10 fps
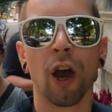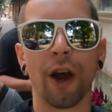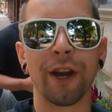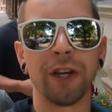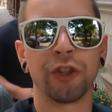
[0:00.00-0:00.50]
All
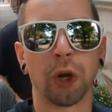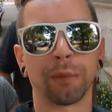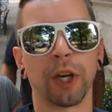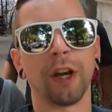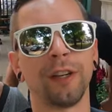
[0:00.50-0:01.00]
right,
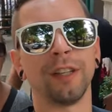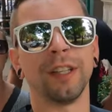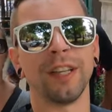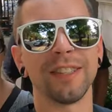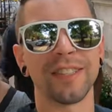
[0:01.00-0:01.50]
jump cut.
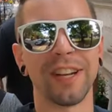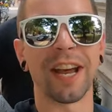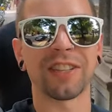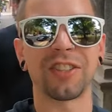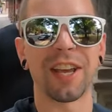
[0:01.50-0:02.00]
It's the
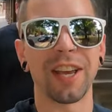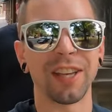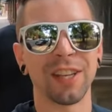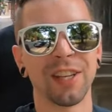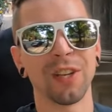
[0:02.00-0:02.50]
next
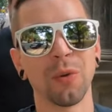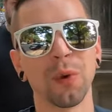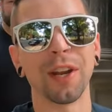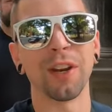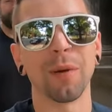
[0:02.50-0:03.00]
day
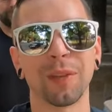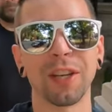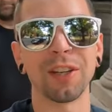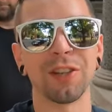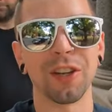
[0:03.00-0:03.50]
we ended up
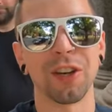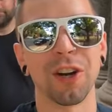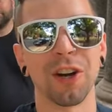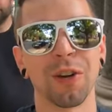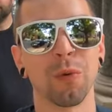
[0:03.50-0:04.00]
getting
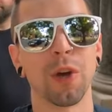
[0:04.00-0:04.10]
dinner